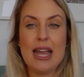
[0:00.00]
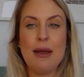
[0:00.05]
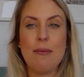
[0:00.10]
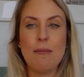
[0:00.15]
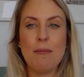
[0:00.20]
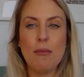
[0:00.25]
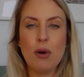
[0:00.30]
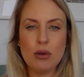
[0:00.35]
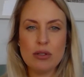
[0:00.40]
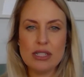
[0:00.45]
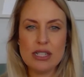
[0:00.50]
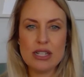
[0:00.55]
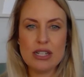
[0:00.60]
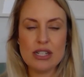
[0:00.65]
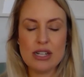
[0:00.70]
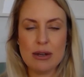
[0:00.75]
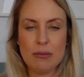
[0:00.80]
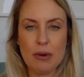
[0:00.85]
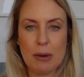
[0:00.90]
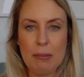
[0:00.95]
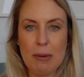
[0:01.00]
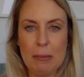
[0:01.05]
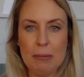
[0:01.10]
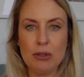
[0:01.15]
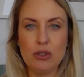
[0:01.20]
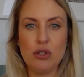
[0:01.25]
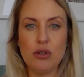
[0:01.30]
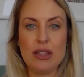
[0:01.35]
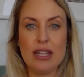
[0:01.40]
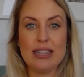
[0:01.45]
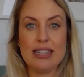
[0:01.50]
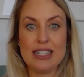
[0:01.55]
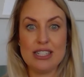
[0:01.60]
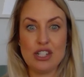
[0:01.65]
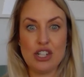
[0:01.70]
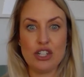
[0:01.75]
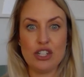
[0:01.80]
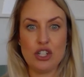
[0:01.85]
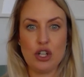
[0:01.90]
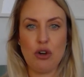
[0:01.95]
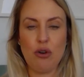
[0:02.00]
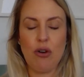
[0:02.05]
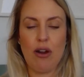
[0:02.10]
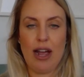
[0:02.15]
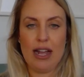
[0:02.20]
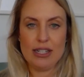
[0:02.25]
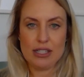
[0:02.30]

Most of the time when people do that, they start to cry.